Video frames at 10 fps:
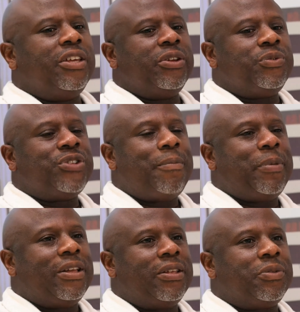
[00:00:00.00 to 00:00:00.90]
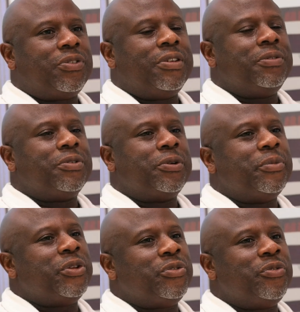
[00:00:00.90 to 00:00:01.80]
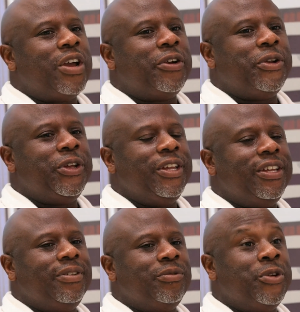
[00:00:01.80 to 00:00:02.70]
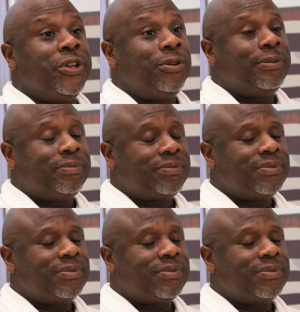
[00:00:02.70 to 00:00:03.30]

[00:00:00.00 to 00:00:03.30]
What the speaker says: think Japa syndrome is very real.